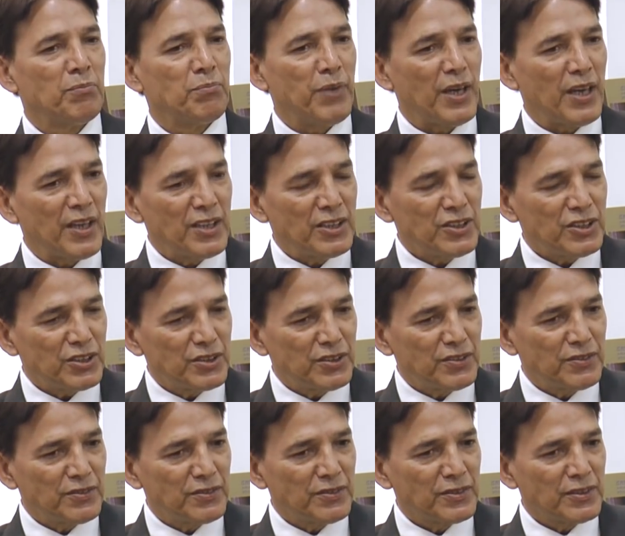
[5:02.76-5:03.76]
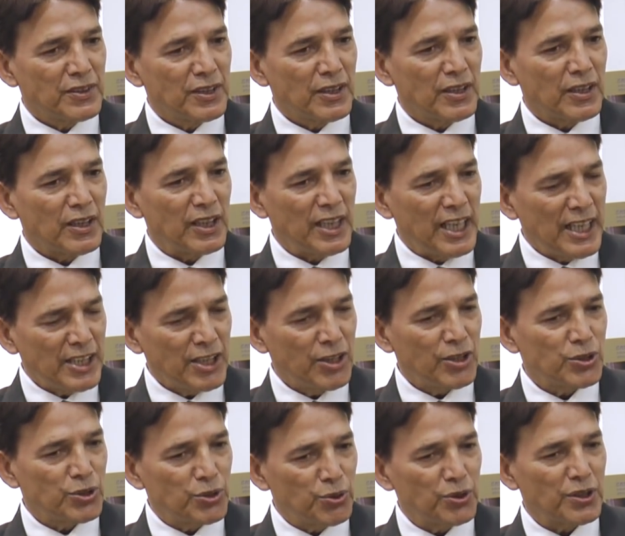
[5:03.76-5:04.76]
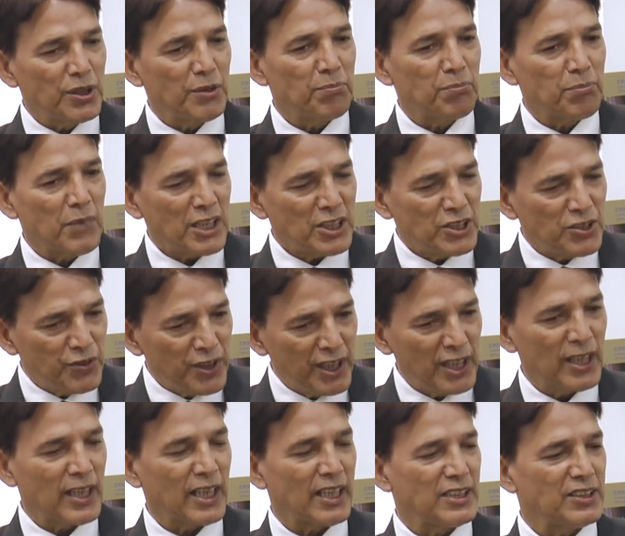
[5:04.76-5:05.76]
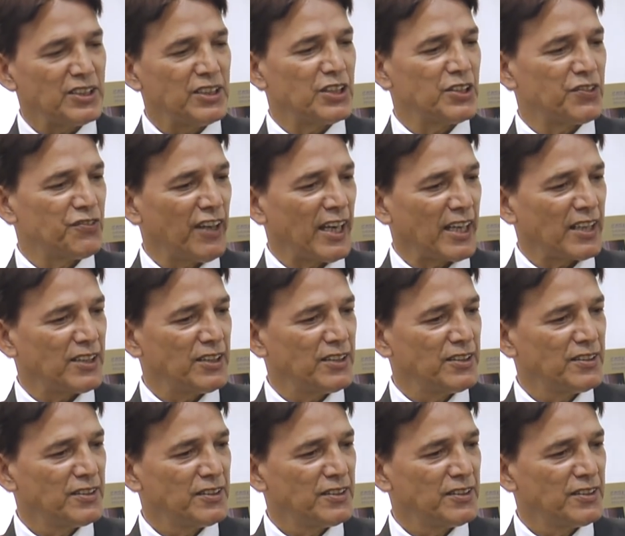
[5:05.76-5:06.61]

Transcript: Parents, later or sooner, must realize this fact